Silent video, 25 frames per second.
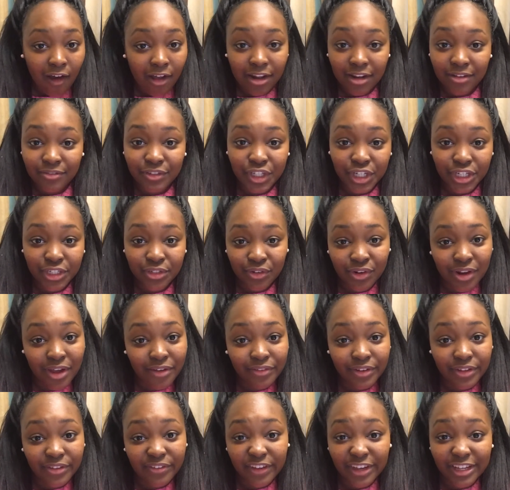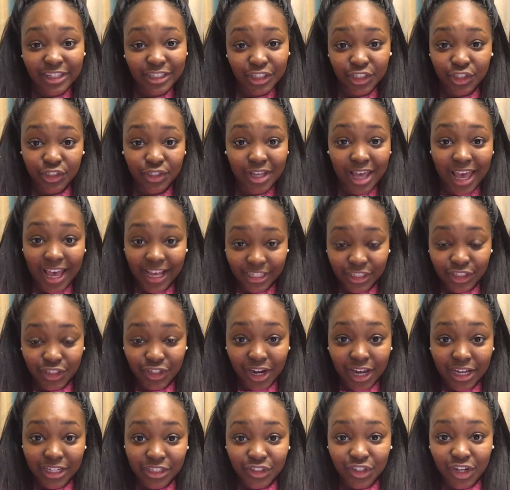I love cheese on everything, just
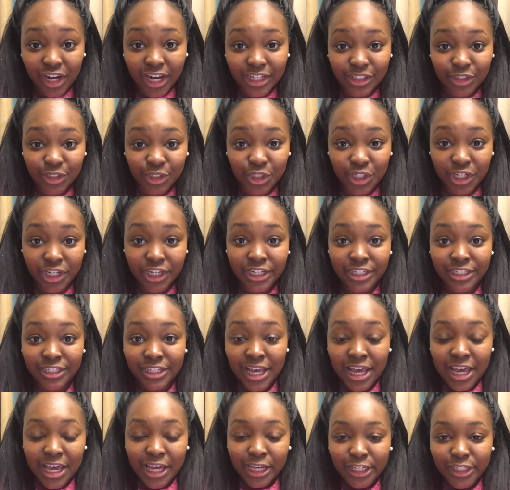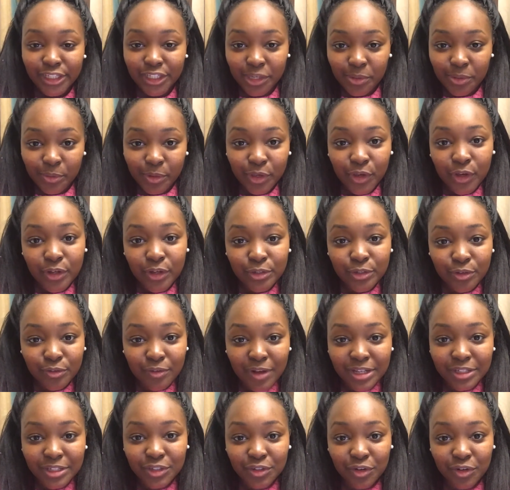extra, extra, extra cheese. You see, when you go to a
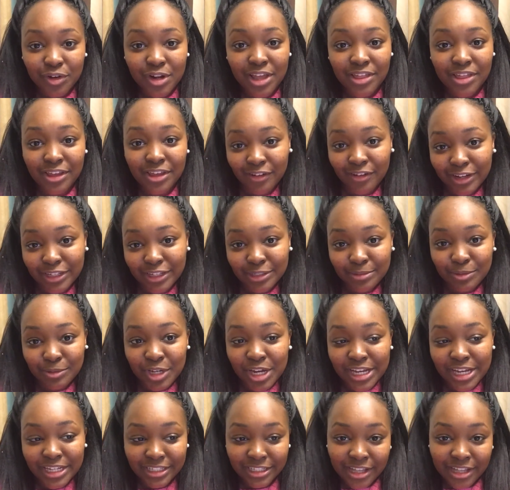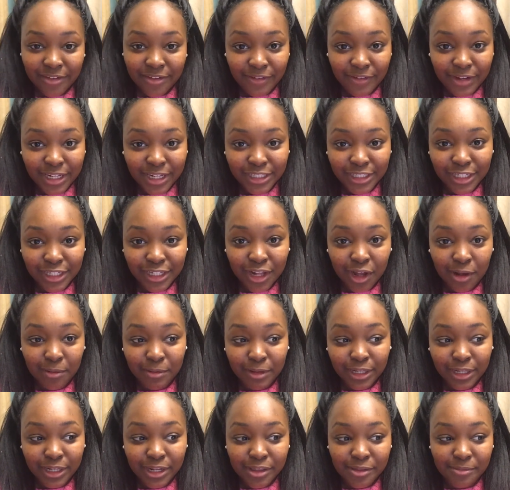restaurant and they grate some cheese and they finish, and I'm
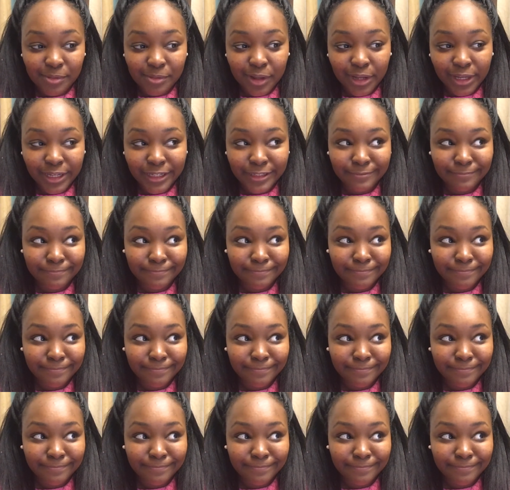looking at them like,